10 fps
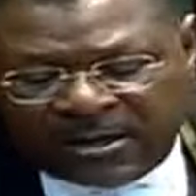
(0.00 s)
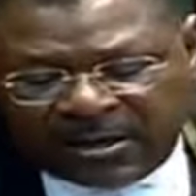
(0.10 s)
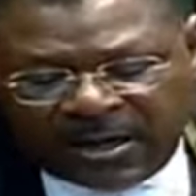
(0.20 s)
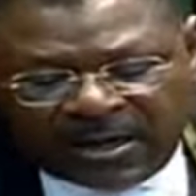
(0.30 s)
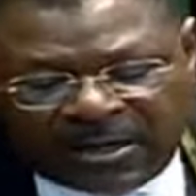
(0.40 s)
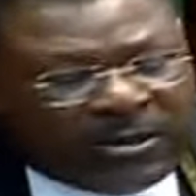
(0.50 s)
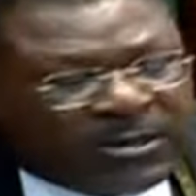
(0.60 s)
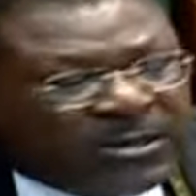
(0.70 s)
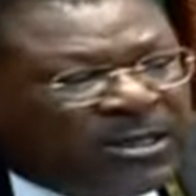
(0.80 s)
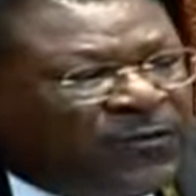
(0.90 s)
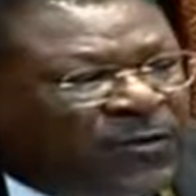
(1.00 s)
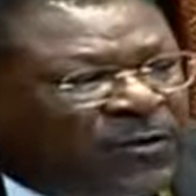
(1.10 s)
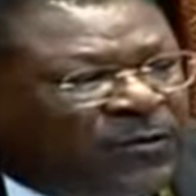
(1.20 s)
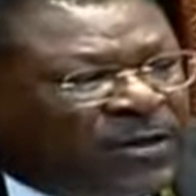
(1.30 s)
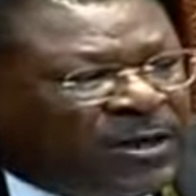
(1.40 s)
get yourself
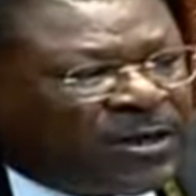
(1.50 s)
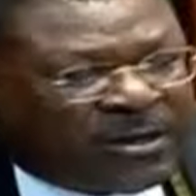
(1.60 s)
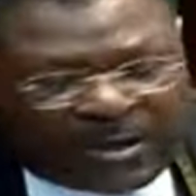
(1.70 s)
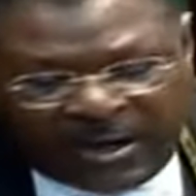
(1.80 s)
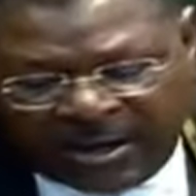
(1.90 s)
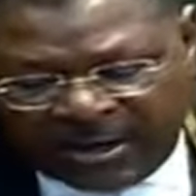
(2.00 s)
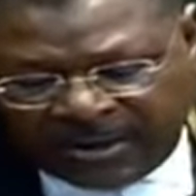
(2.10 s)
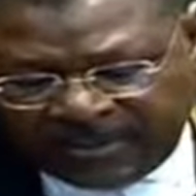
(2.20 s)
off the radar.